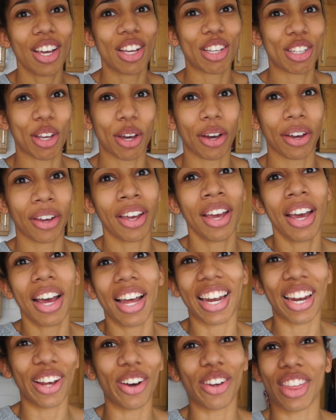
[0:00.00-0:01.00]
So
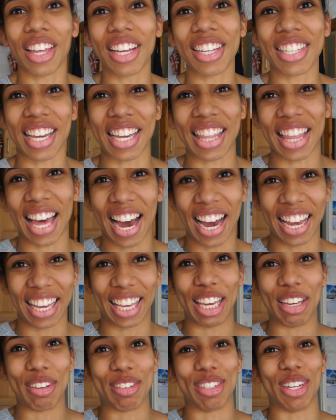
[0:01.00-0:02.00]
little things like that I
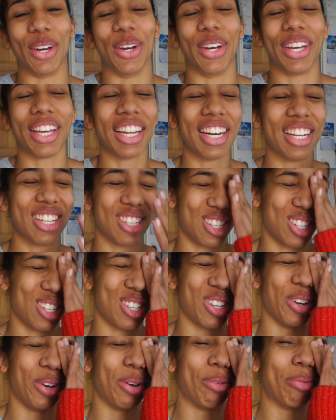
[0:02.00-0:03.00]
keep doing and it's
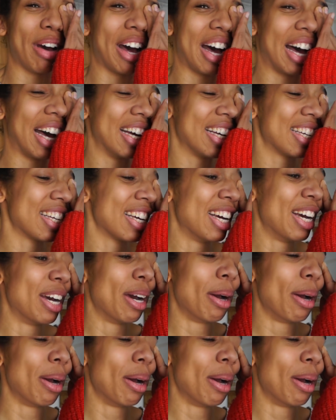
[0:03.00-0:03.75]
so bad.